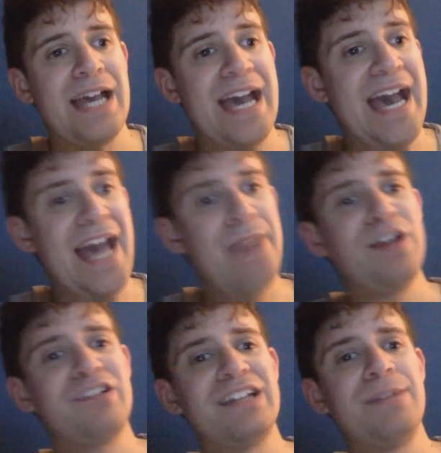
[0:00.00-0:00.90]
Adam
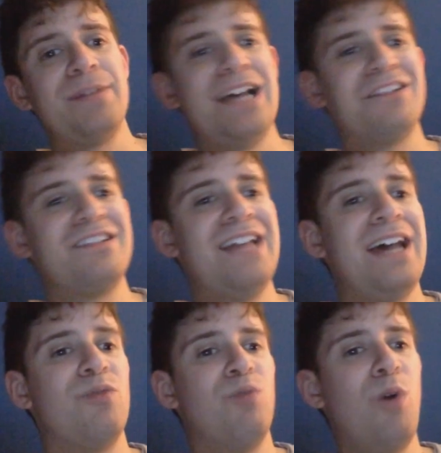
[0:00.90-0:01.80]
Pearce ended up announcing
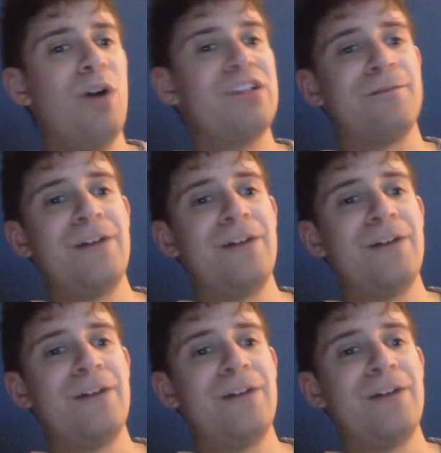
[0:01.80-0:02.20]
that Raw's